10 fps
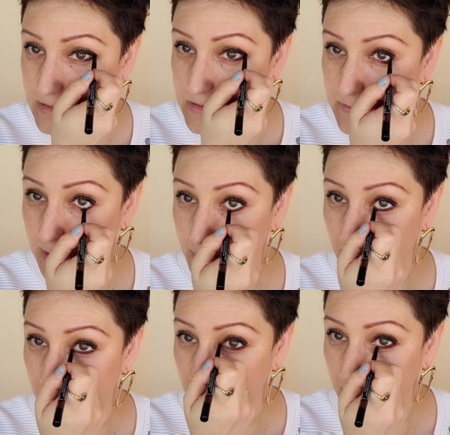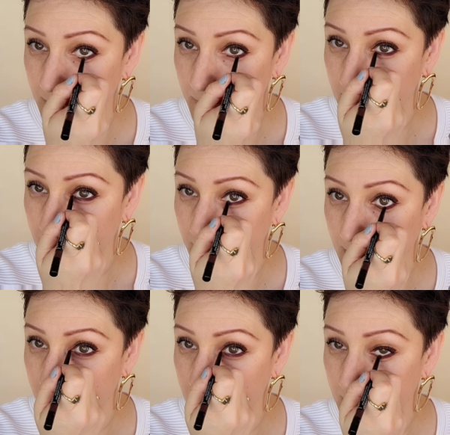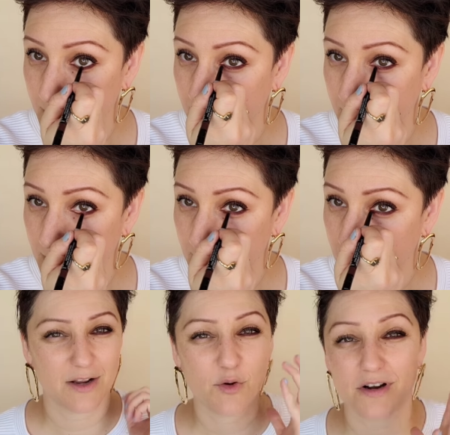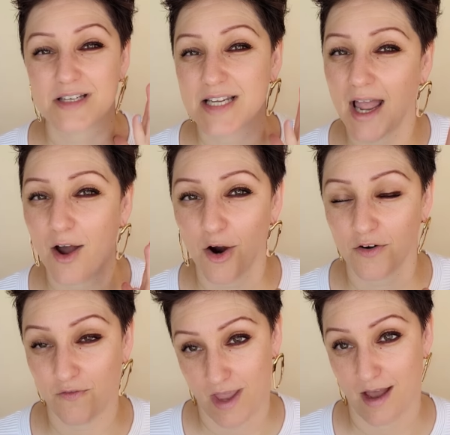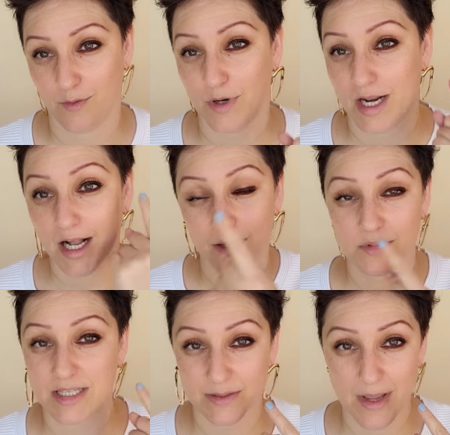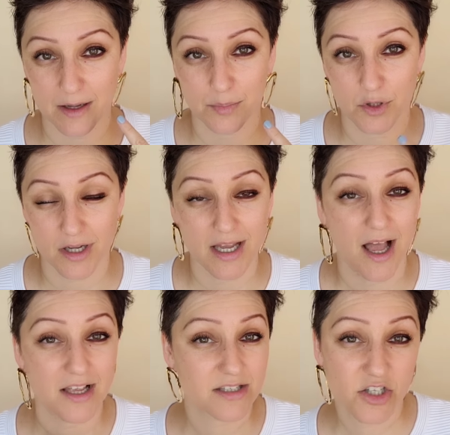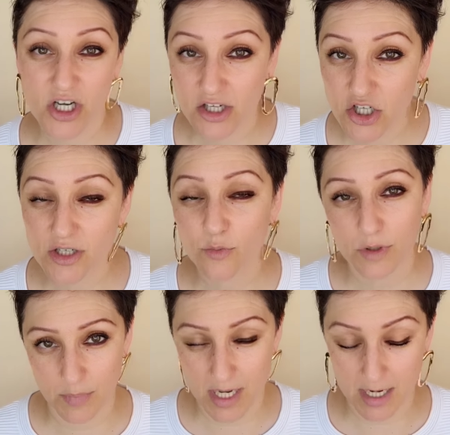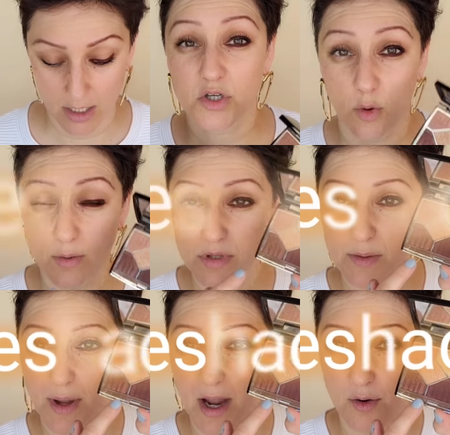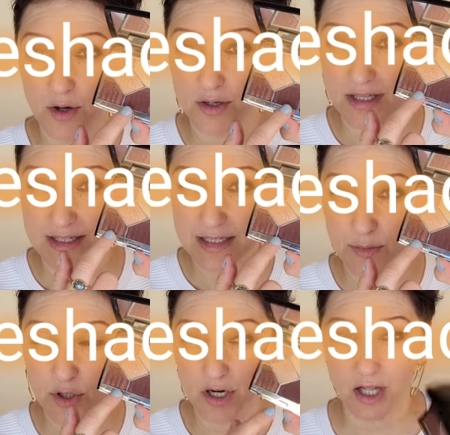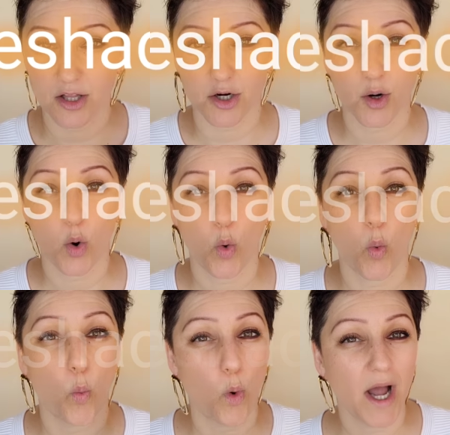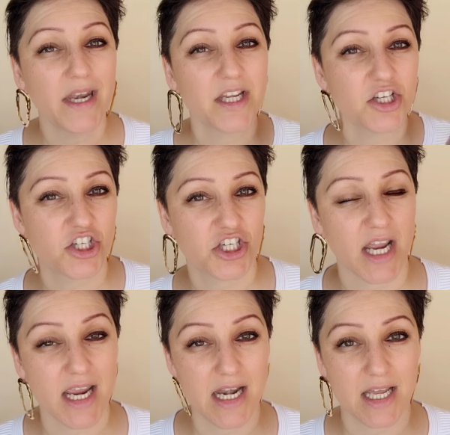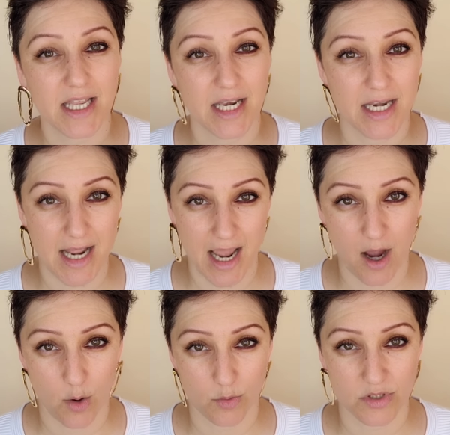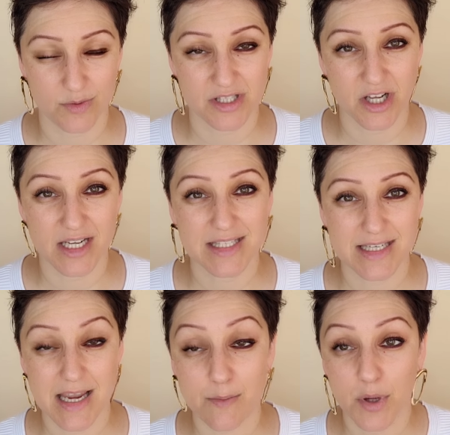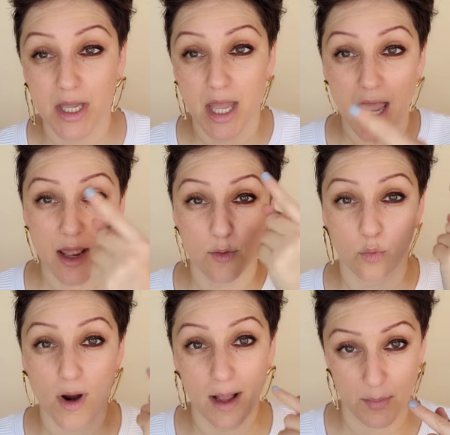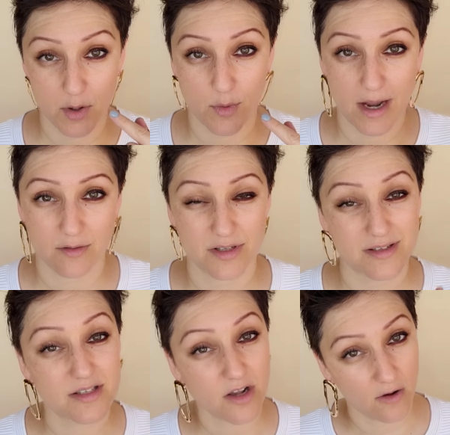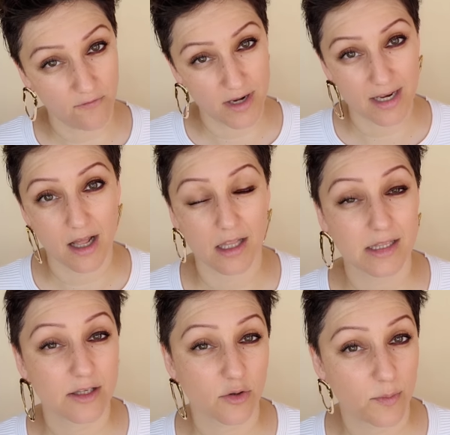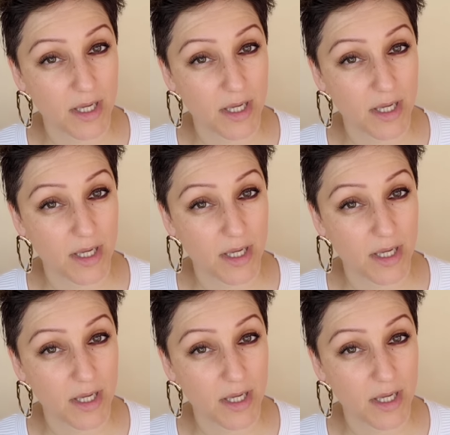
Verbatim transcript: and just wrap it all the way around. If you're a die-hard fan when it comes to this makeup look, a suggestion would be go in with a powder that's similar color, one shade down, so it's not as deep, and wrap it around to soften it a little